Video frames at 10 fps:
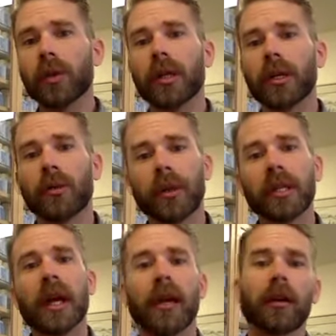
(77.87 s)
we
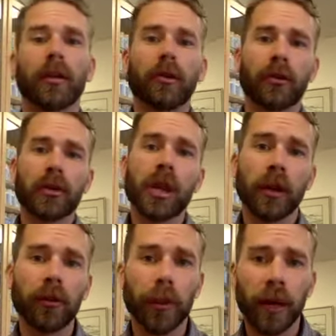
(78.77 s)
diagnose in
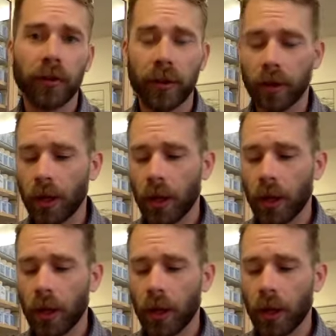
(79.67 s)
Chinese medicine.